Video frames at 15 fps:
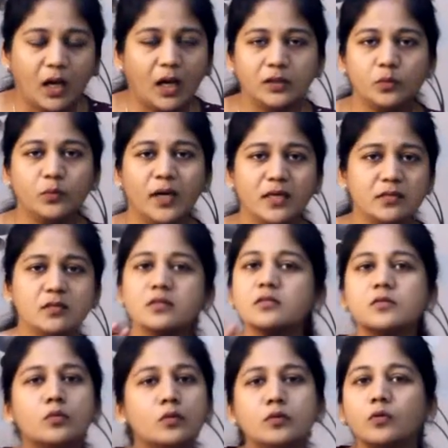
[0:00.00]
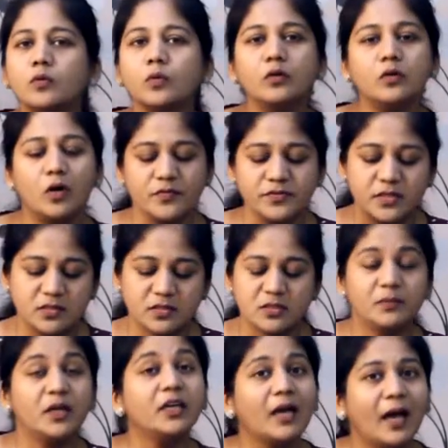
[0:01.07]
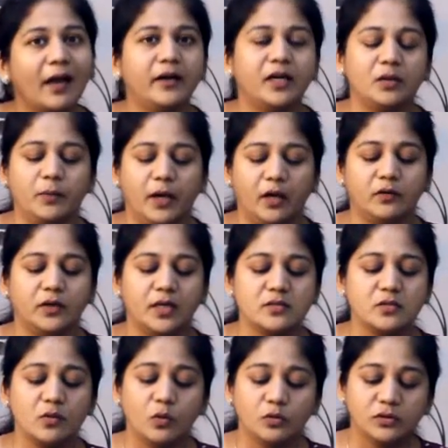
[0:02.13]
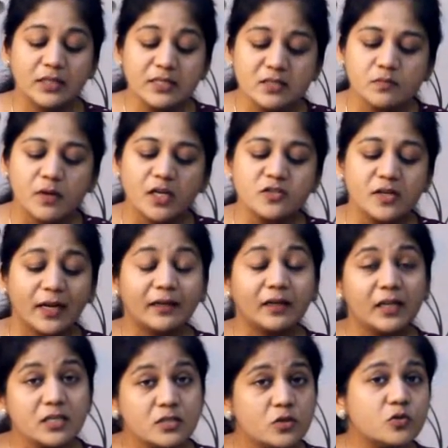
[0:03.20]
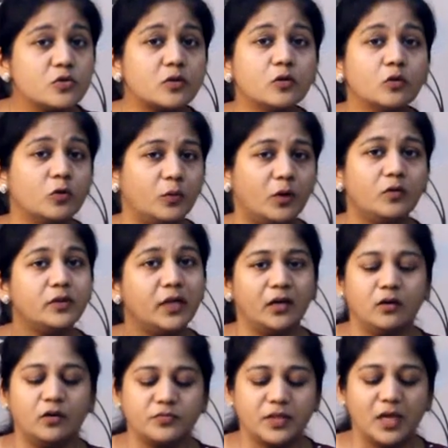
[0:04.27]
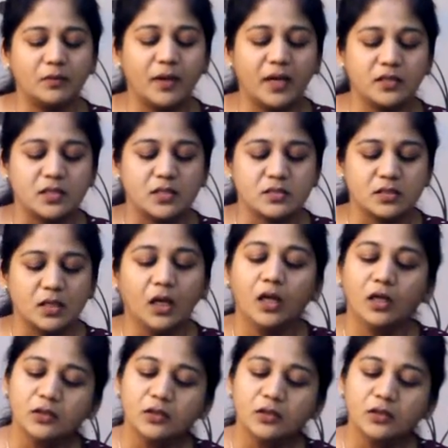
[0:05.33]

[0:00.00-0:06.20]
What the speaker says: Otherwise, there is no role of systemic antibiotics. So, this much at least you should know about endophthalmitis.